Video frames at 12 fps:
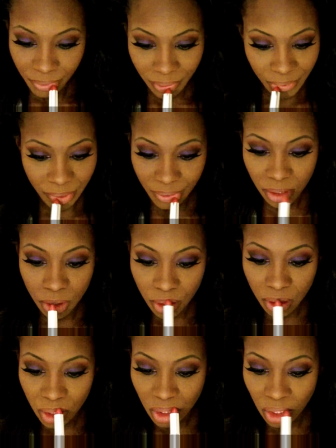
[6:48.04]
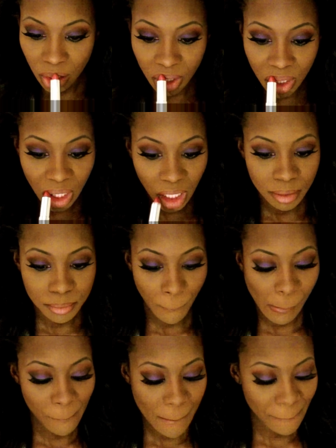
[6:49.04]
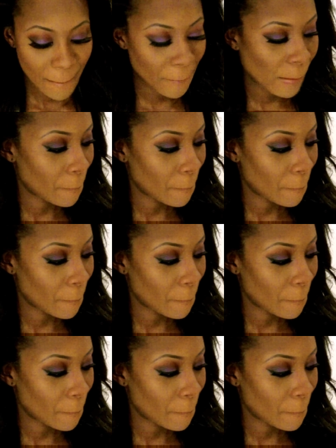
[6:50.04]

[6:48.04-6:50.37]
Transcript: separate video on how to achieve